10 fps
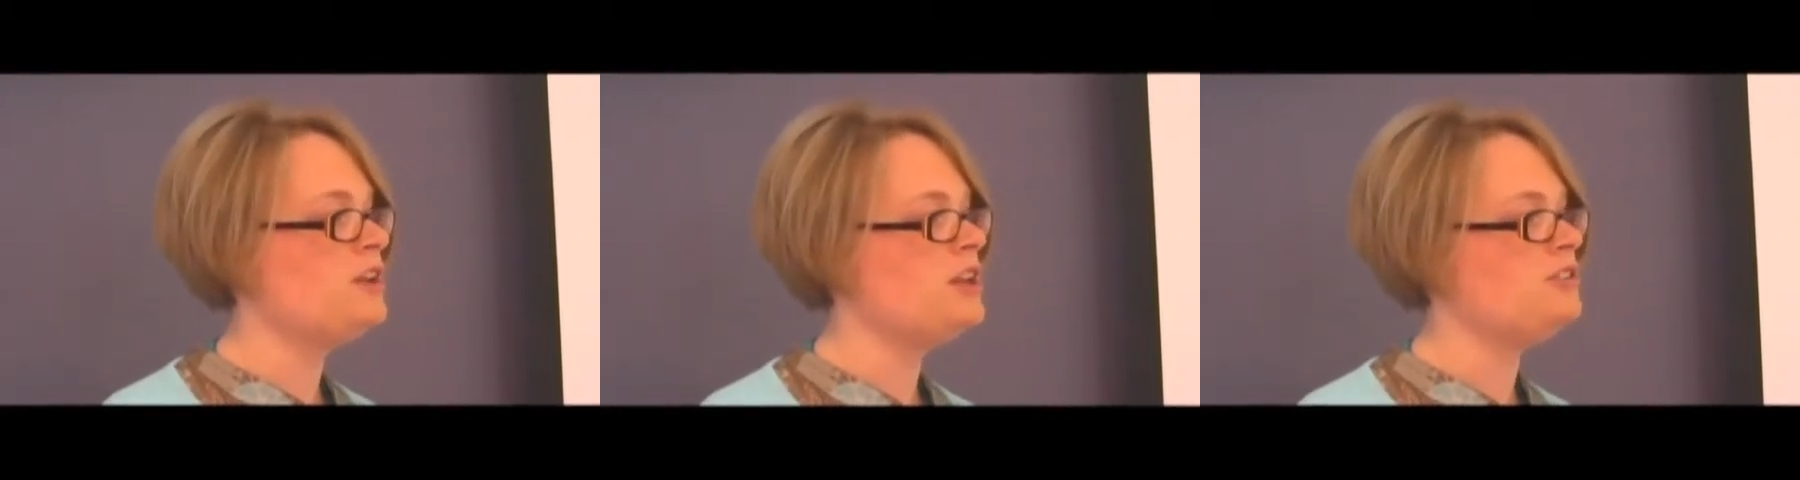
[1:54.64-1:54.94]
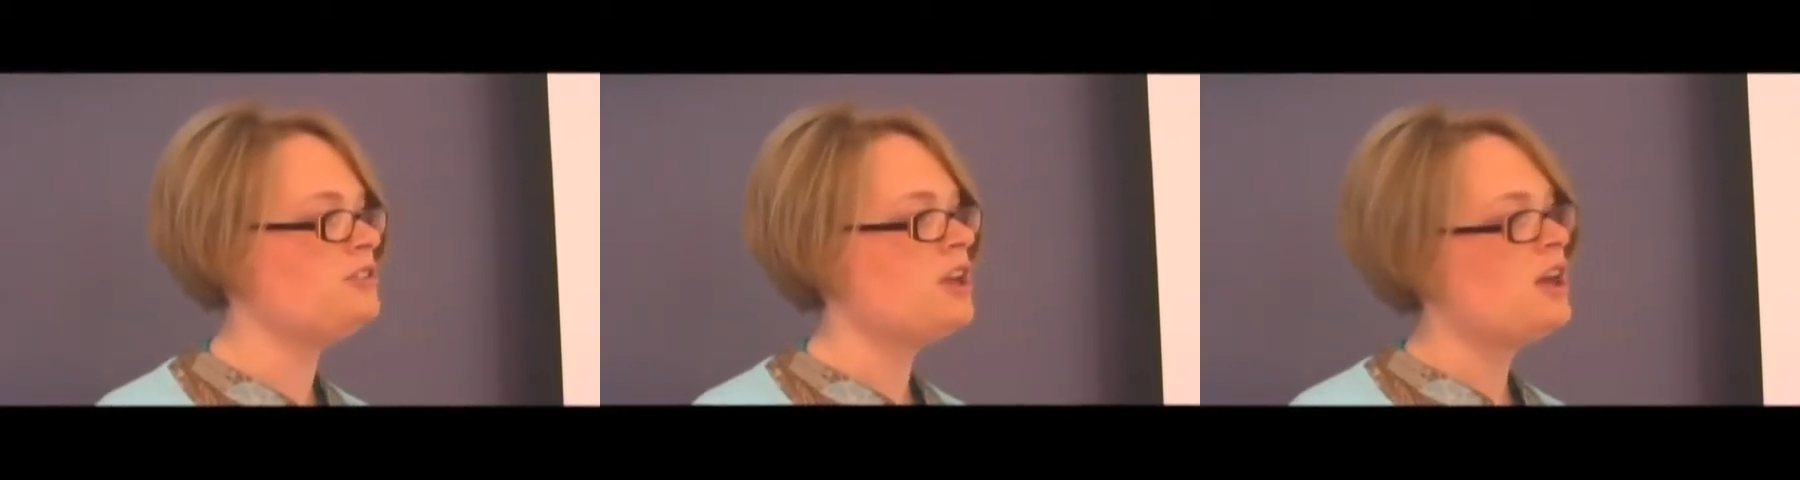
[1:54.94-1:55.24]

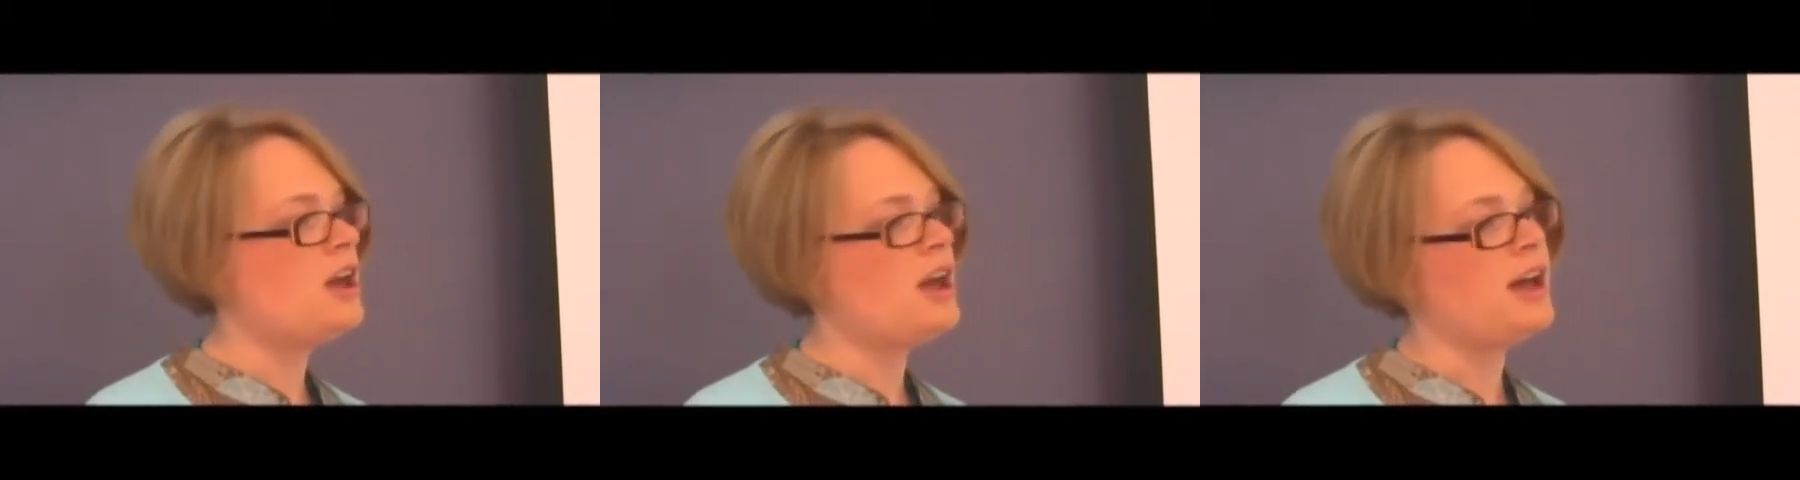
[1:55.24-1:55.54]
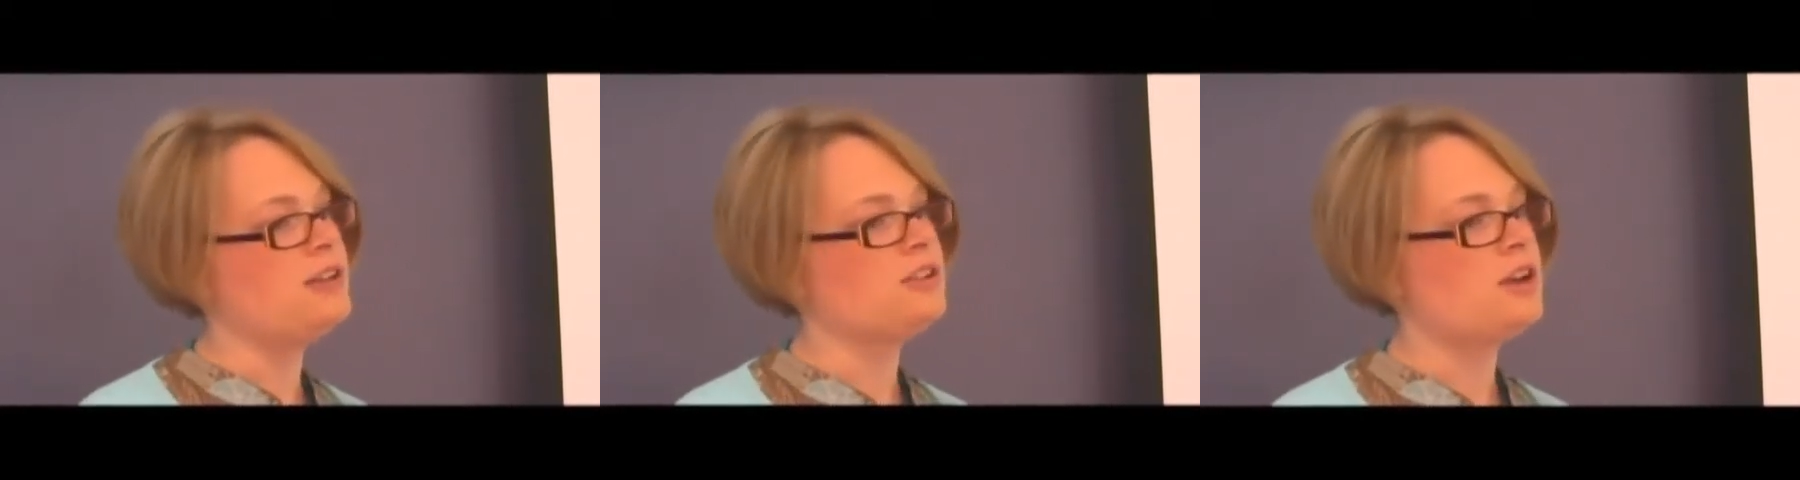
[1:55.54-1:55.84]
village
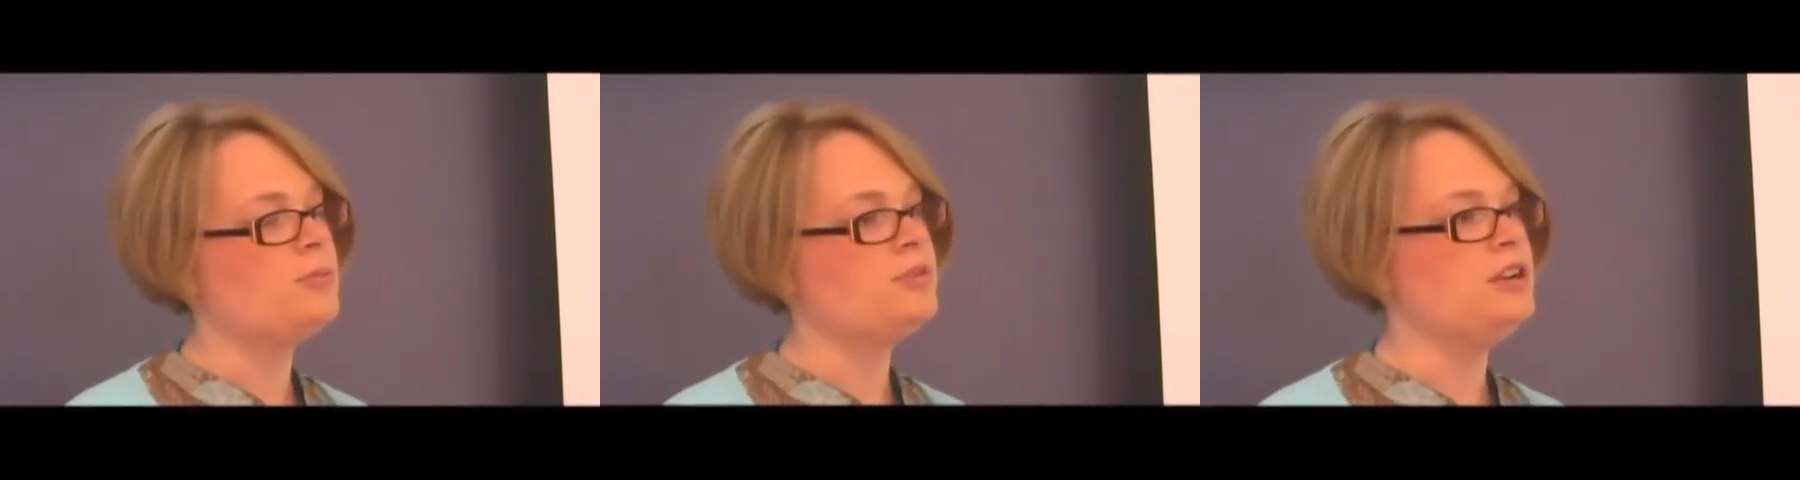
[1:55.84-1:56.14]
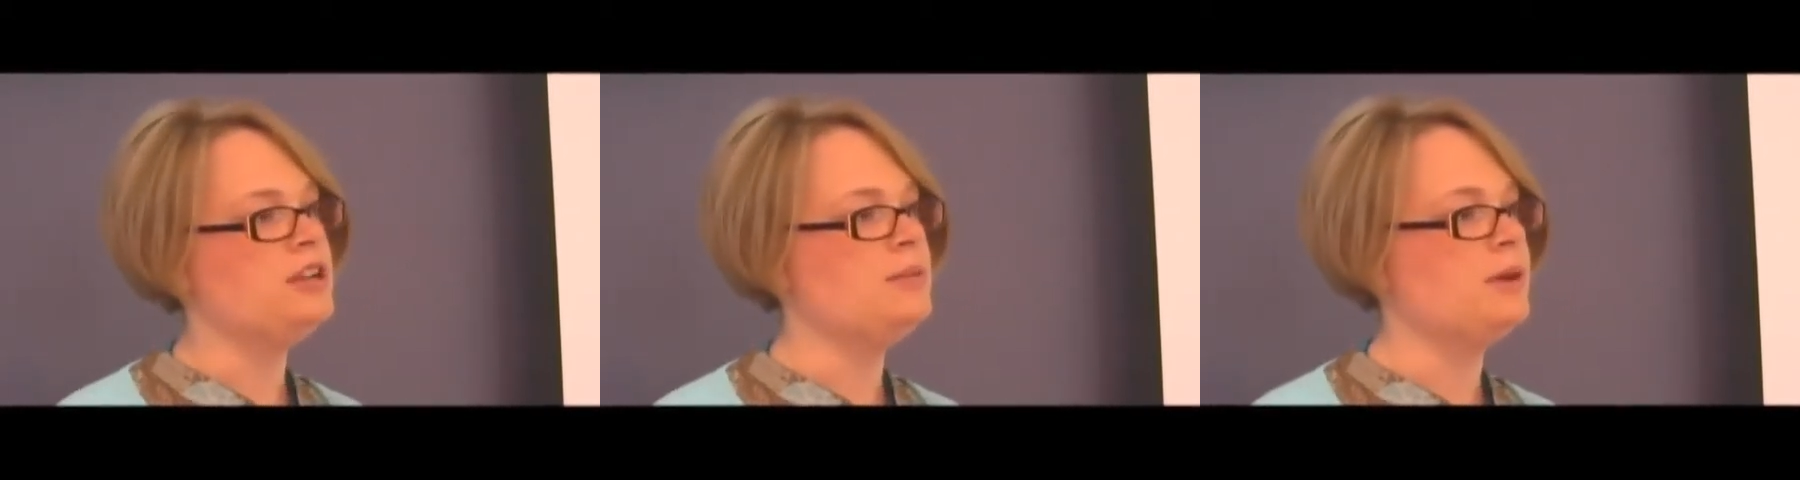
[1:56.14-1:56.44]
and come
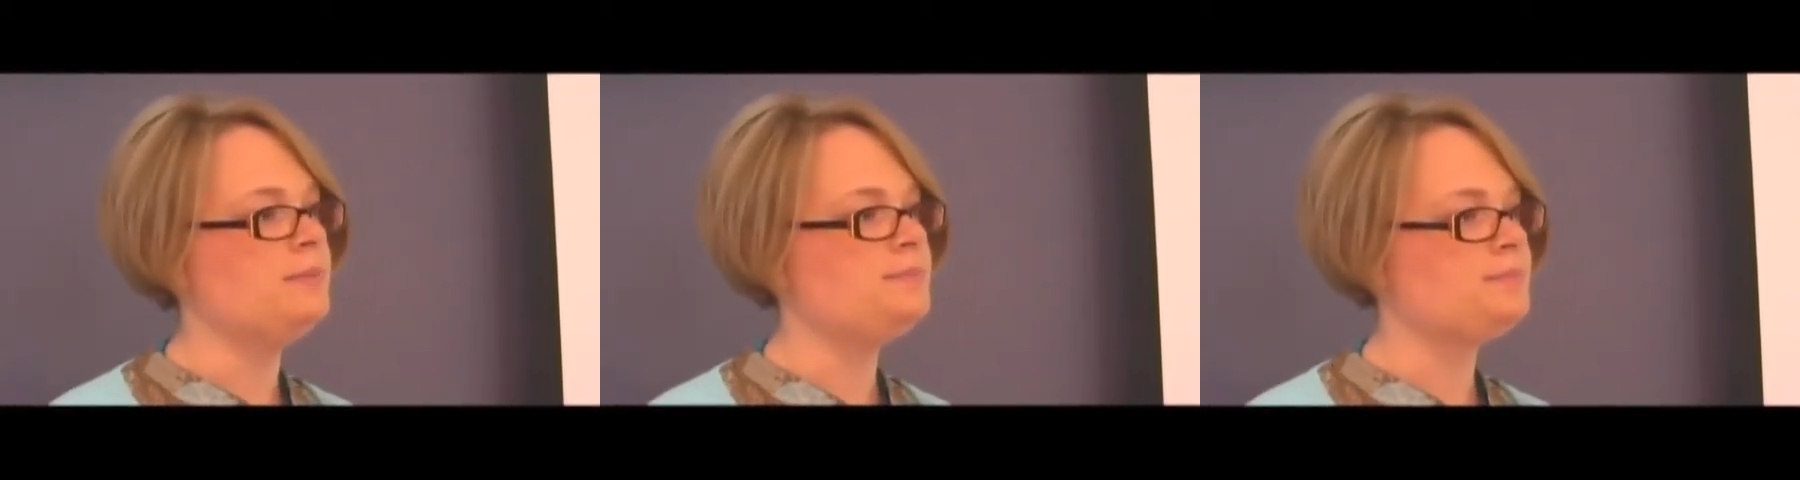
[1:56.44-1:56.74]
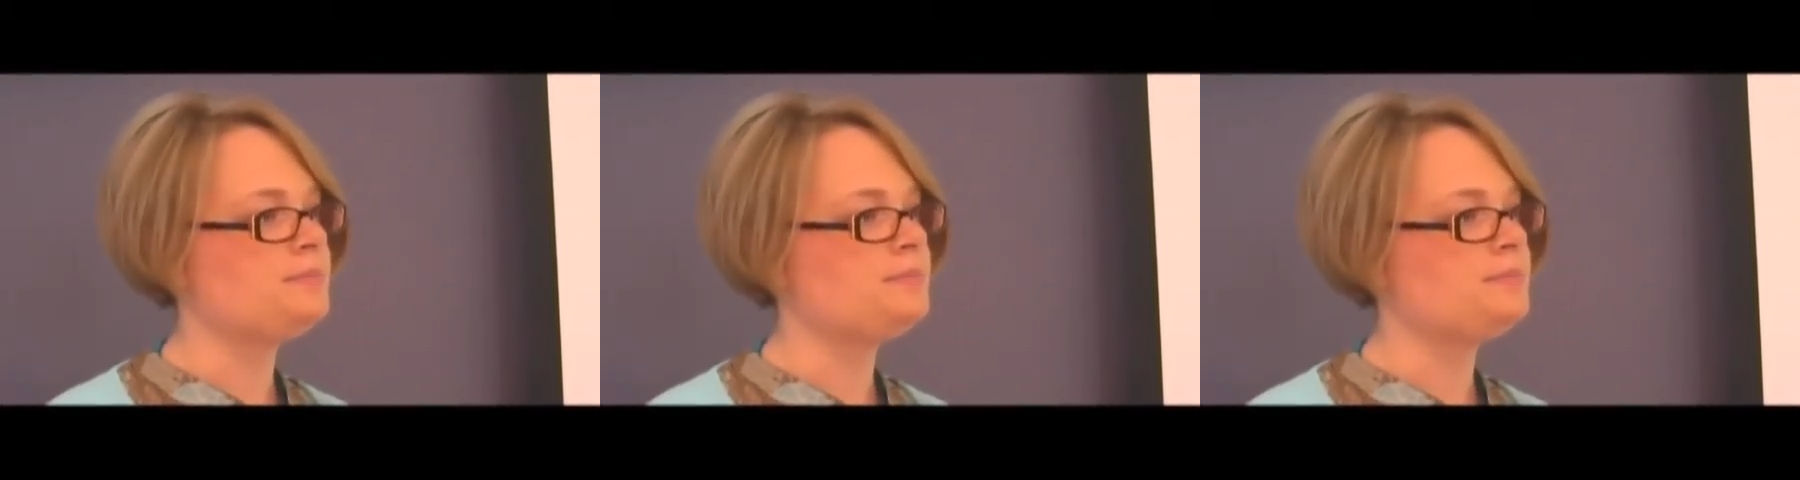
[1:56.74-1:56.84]
to Lima.